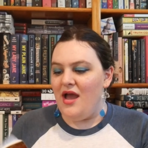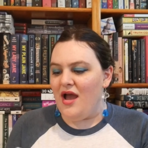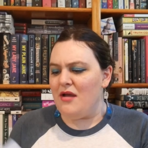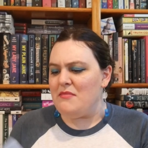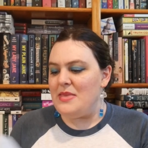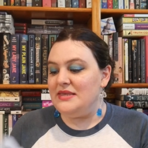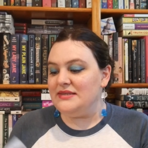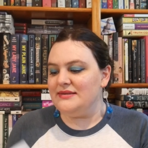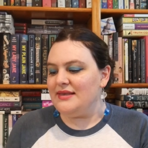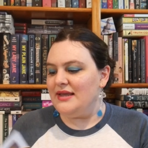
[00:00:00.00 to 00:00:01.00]
um, and this
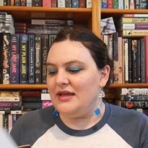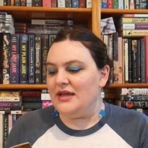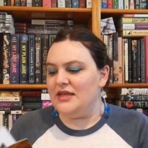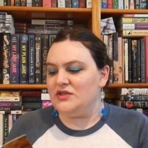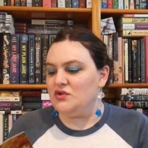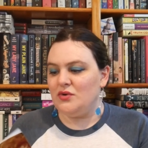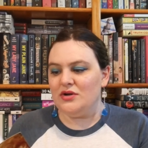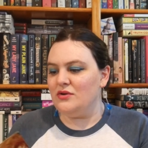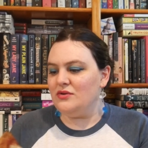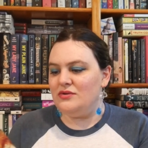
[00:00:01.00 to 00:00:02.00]
is like
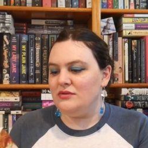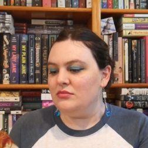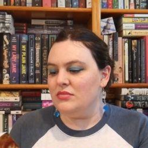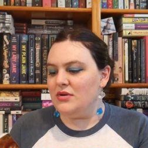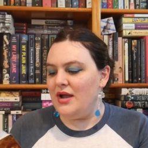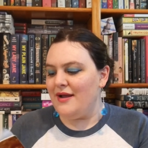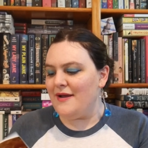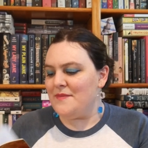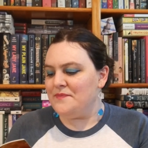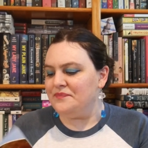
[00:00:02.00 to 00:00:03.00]
historical
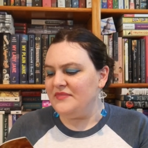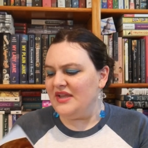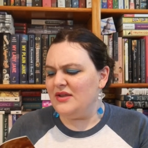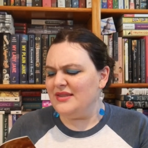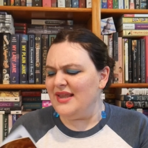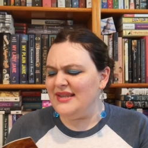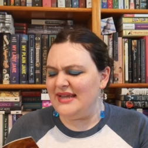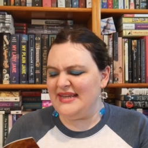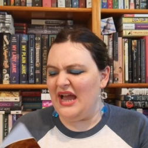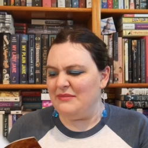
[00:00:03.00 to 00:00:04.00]
um, not
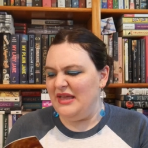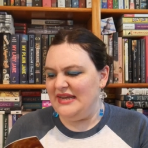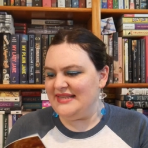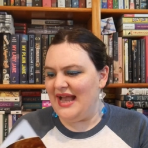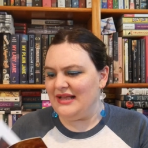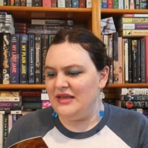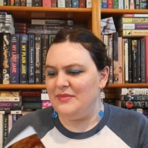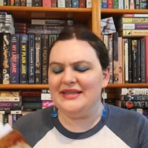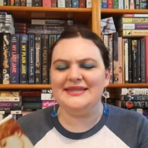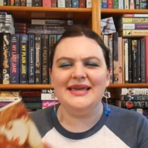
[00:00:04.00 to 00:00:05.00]
like timeline exactly,
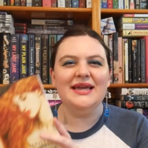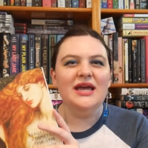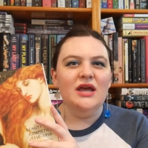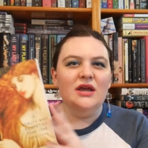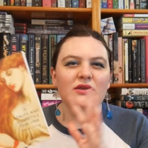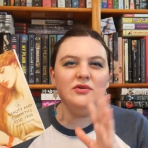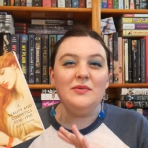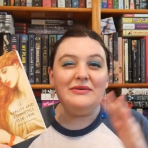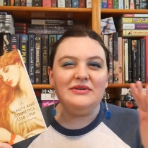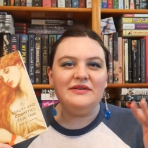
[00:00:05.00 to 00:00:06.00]
but it's like
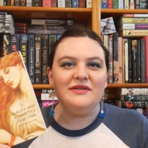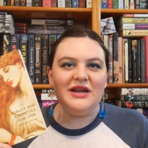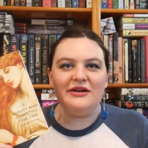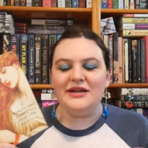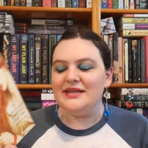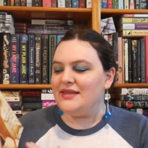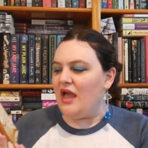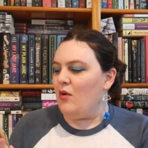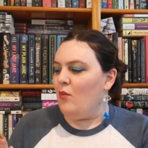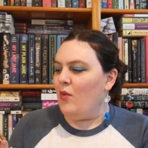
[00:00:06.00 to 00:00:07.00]
throughout different eras,
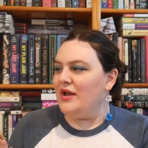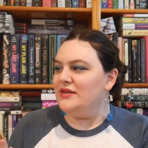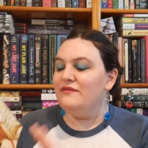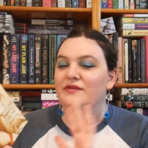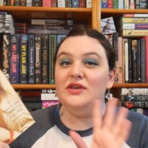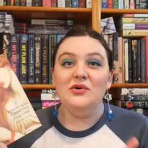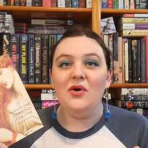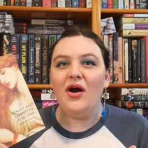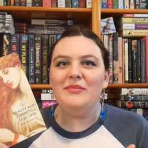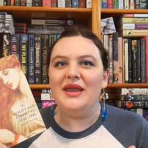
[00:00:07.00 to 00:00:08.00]
like what the view
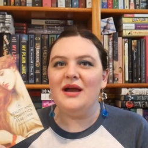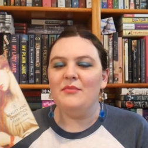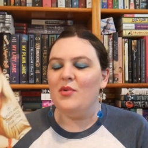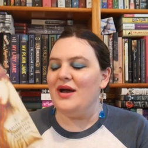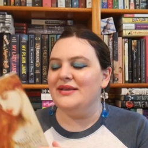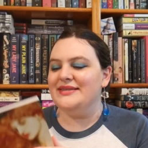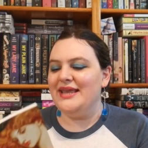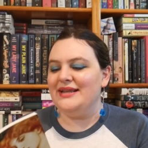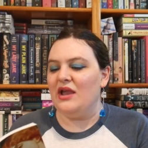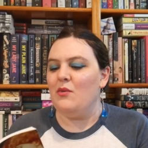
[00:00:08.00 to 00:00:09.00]
on makeup was
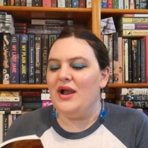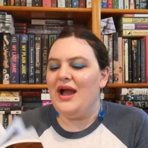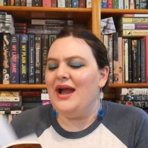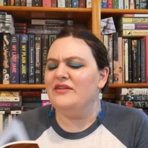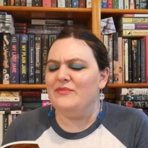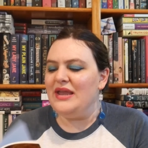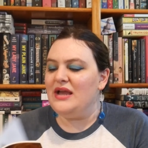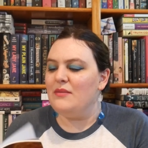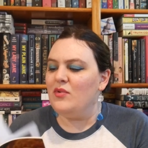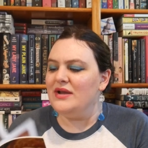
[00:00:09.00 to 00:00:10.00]
and like what kind of
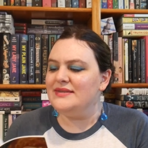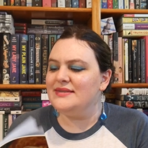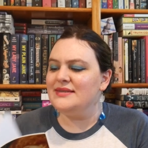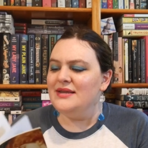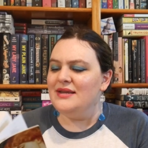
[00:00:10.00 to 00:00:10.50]
makeup was